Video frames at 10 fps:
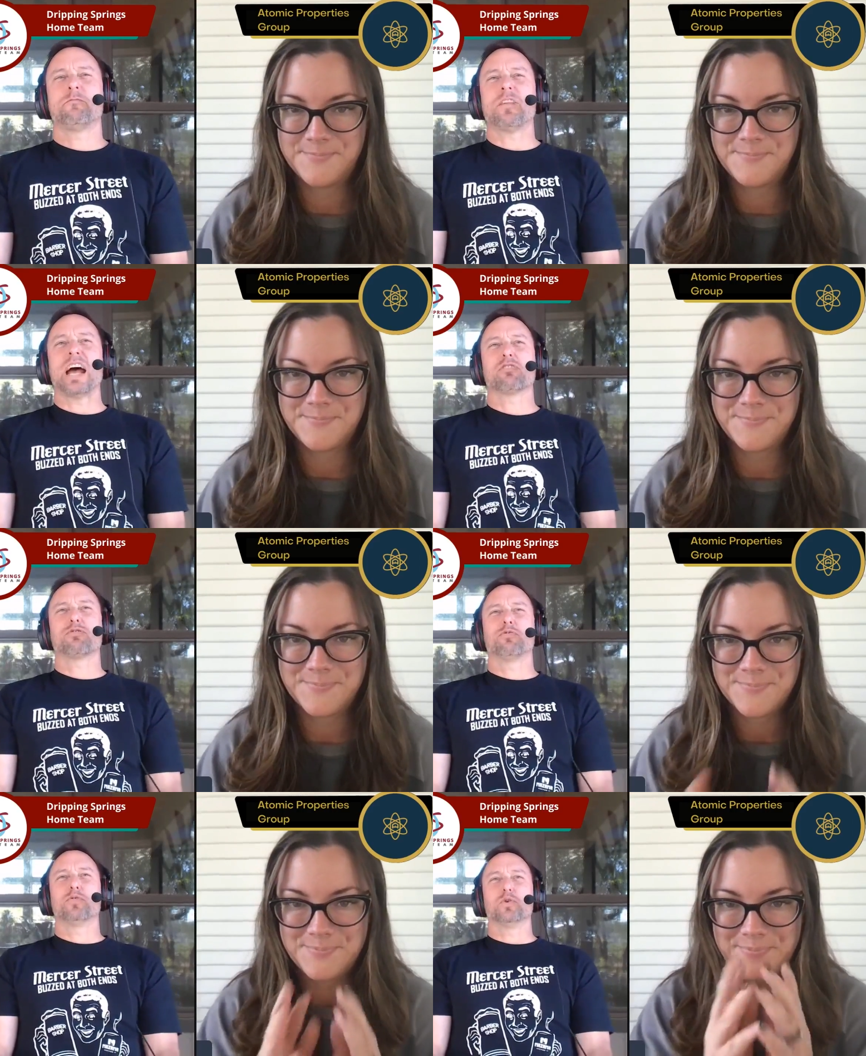Speaker 1: fast
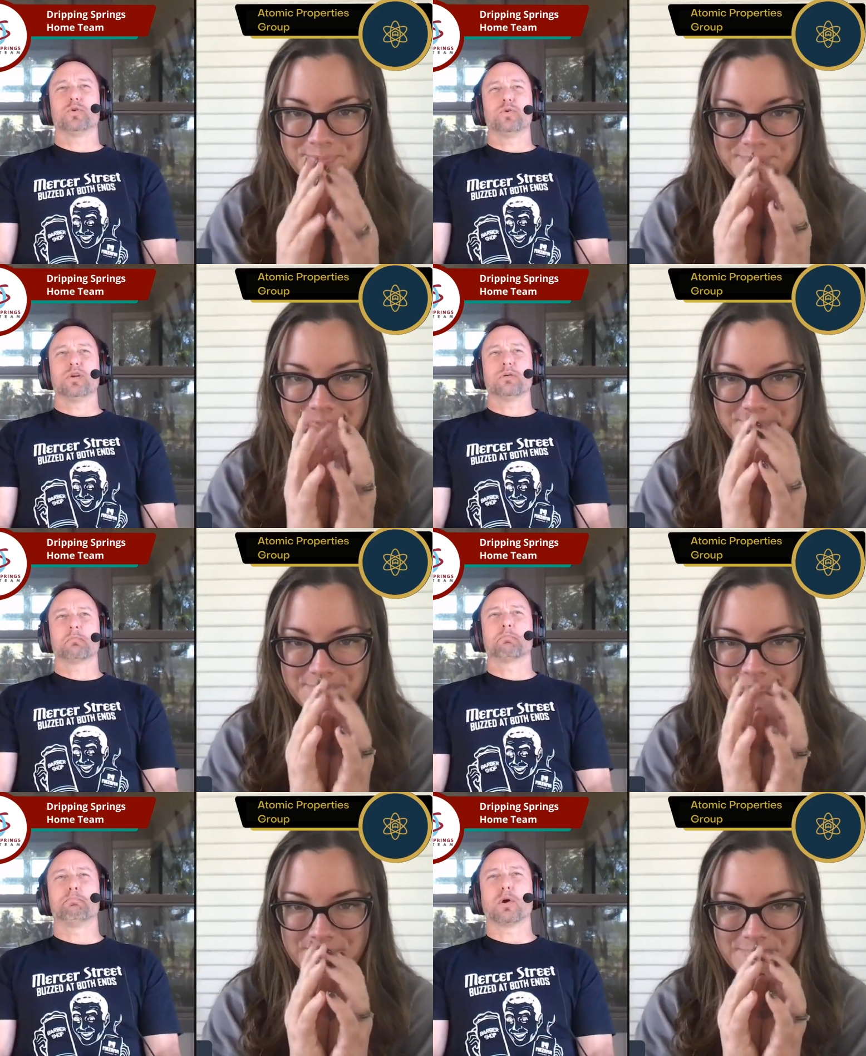food
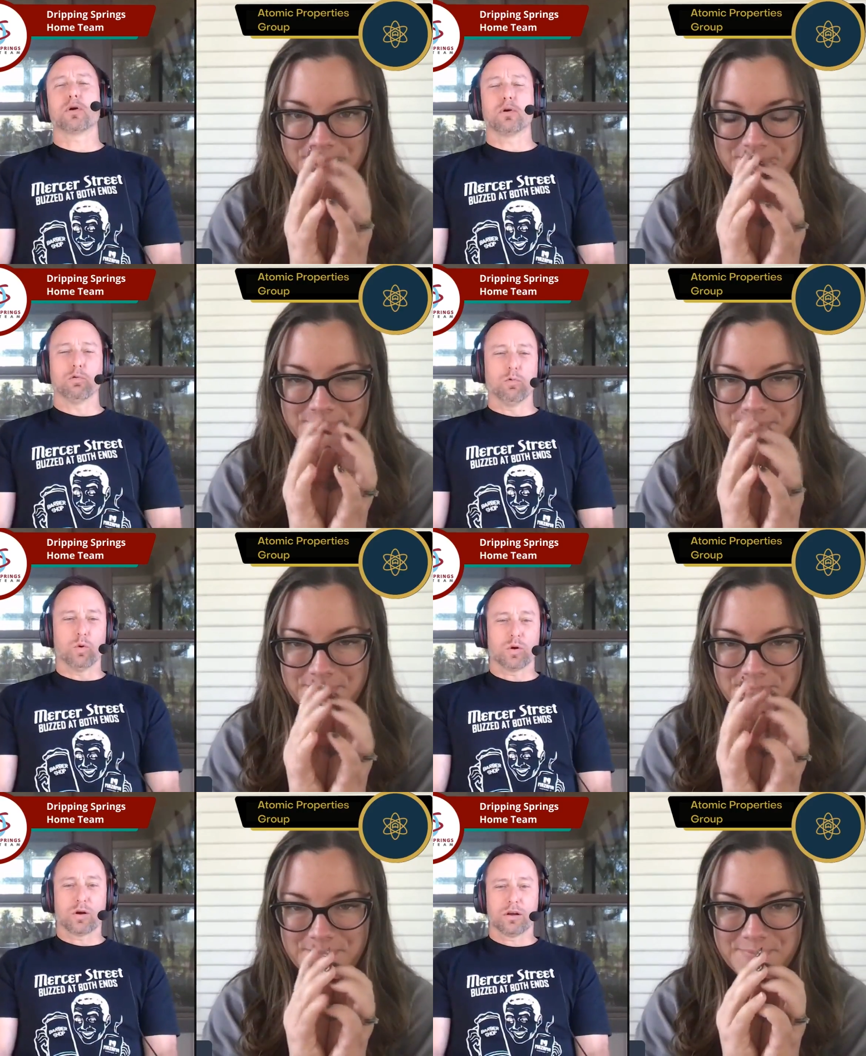burger
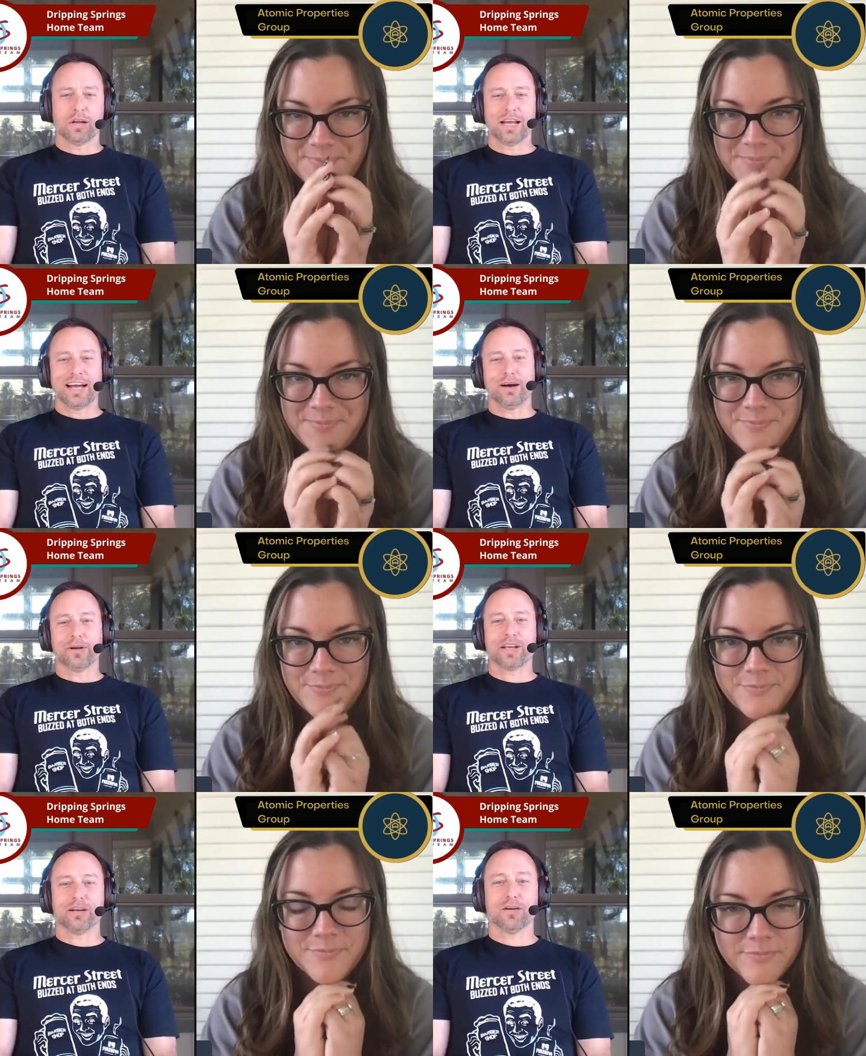war
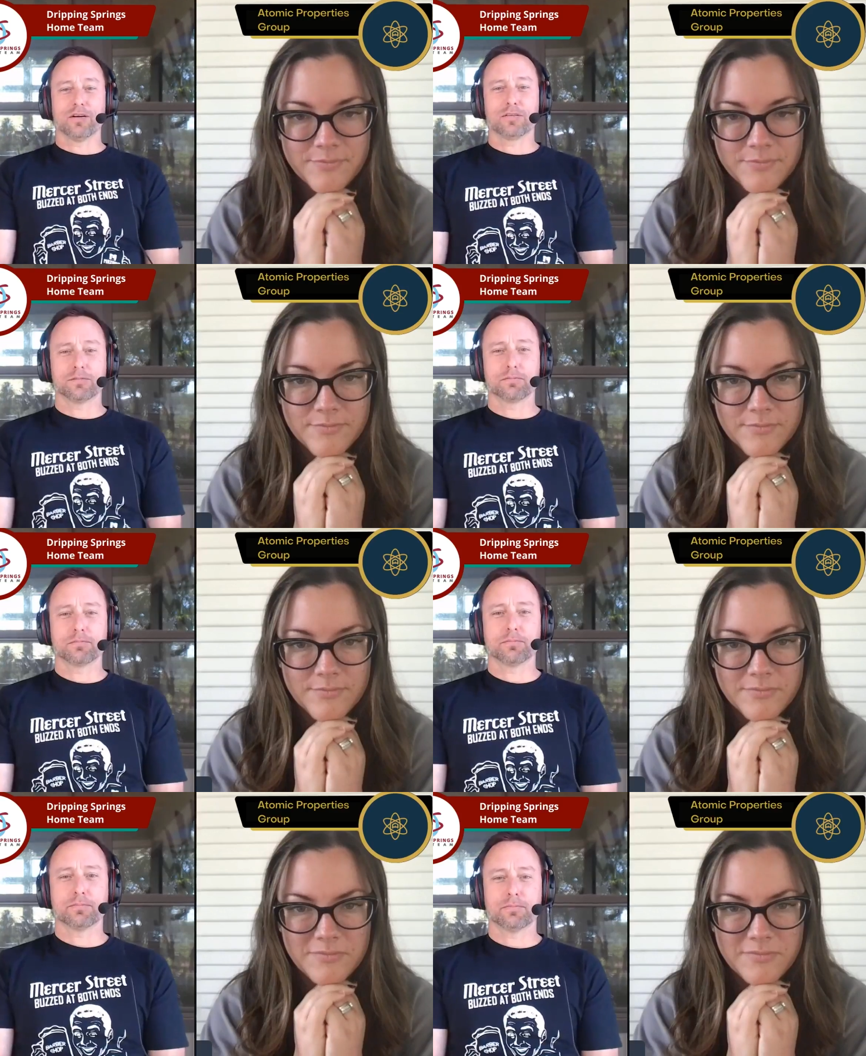out here.
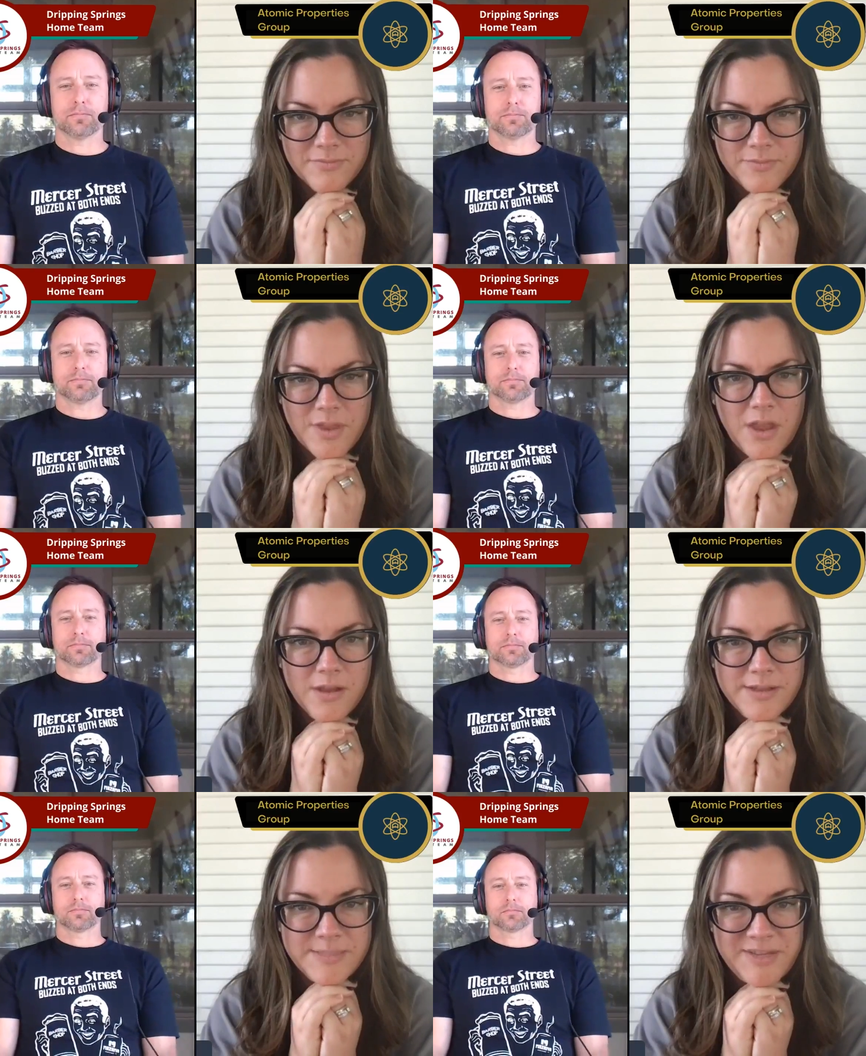
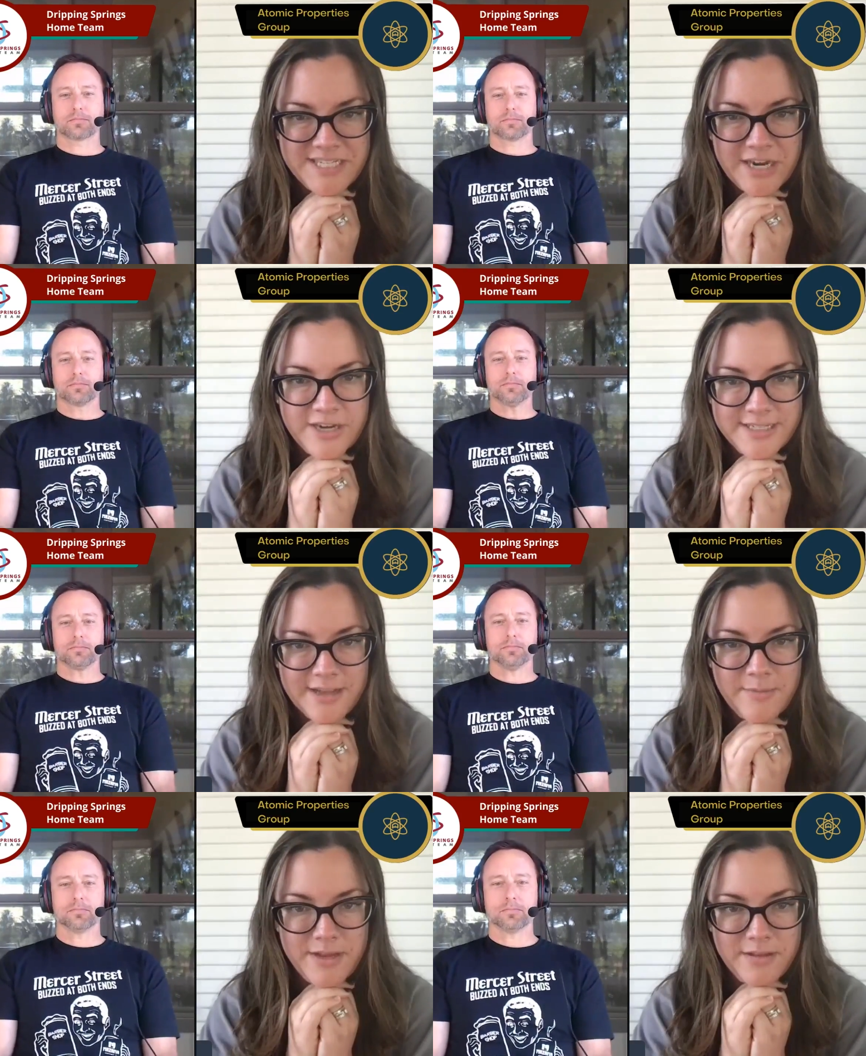
Speaker 2: Is P. Terry's
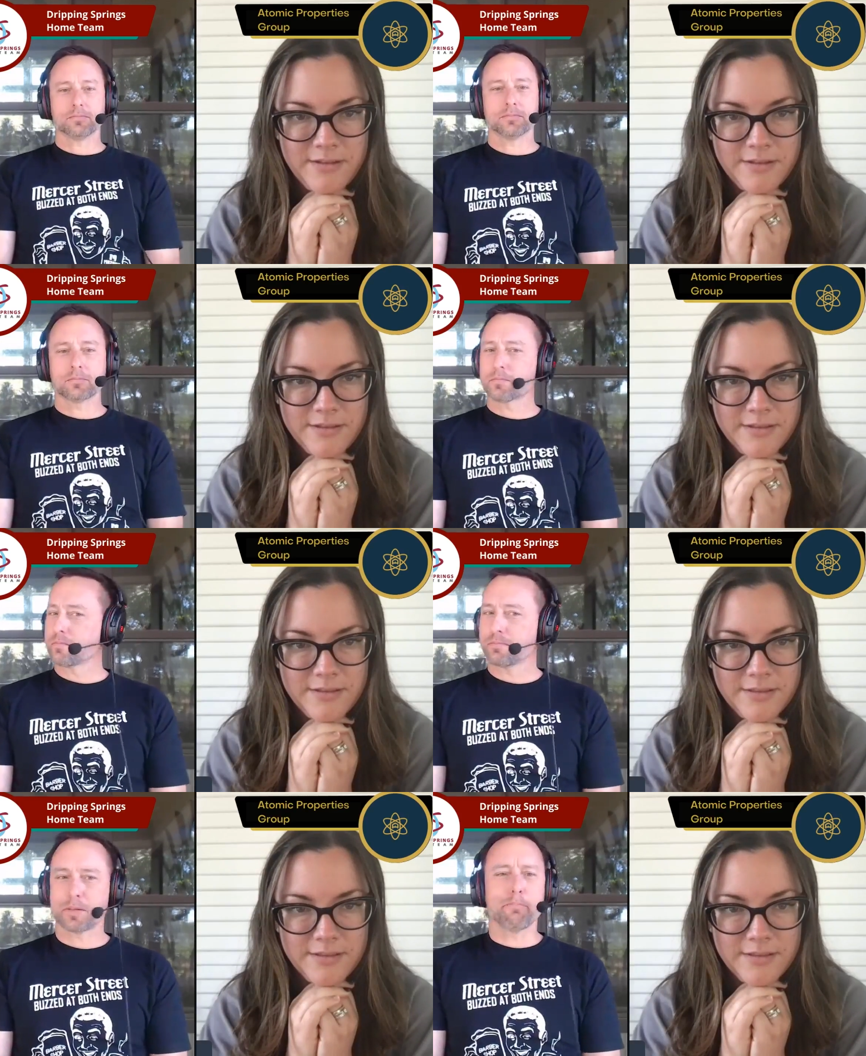coming?
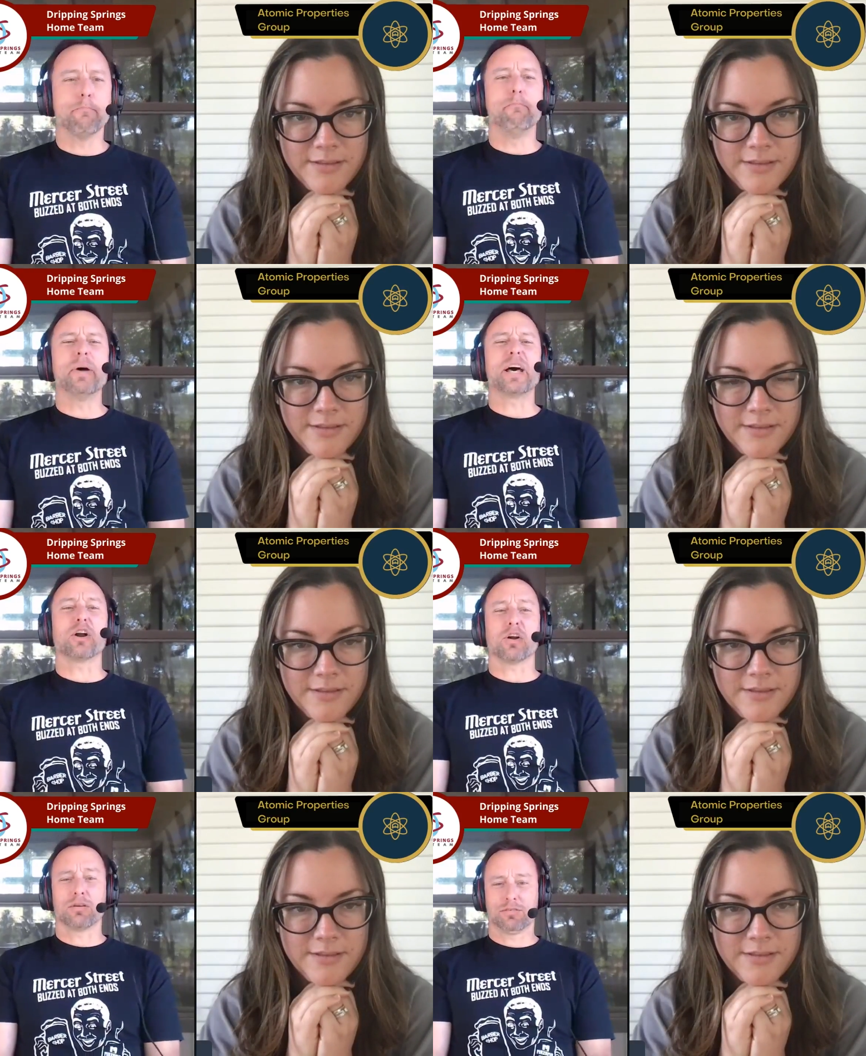
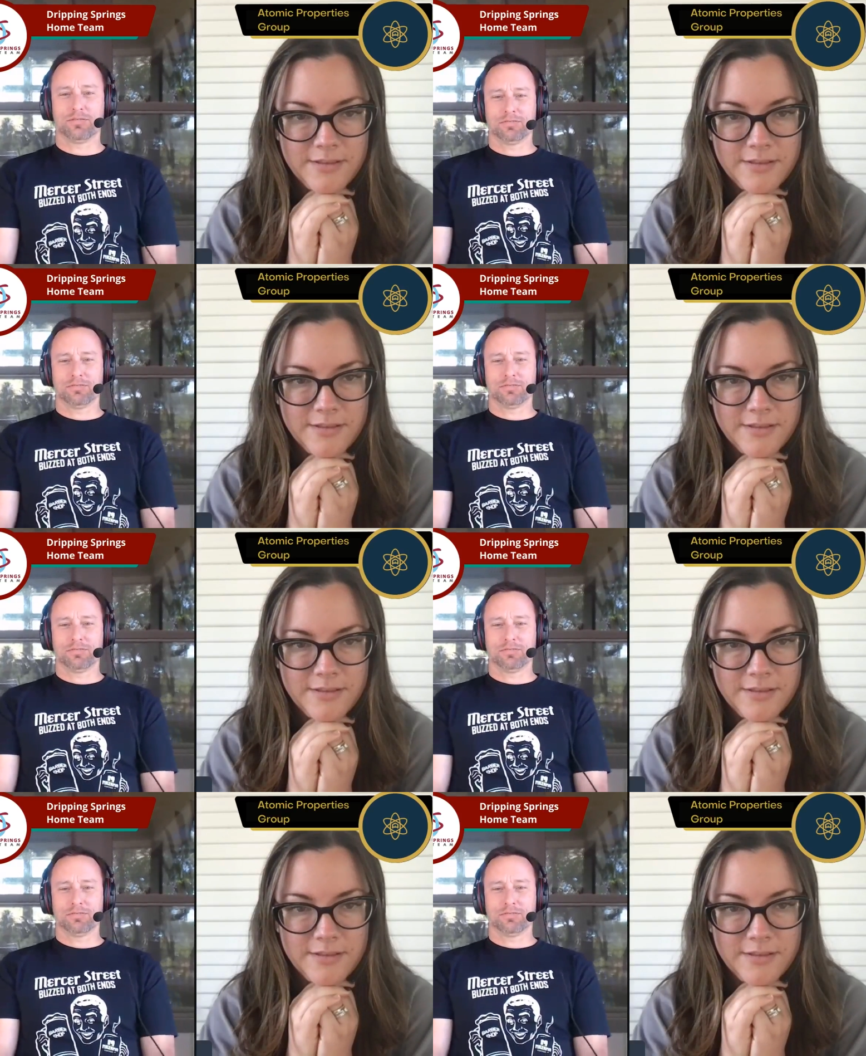
Speaker 1: Better.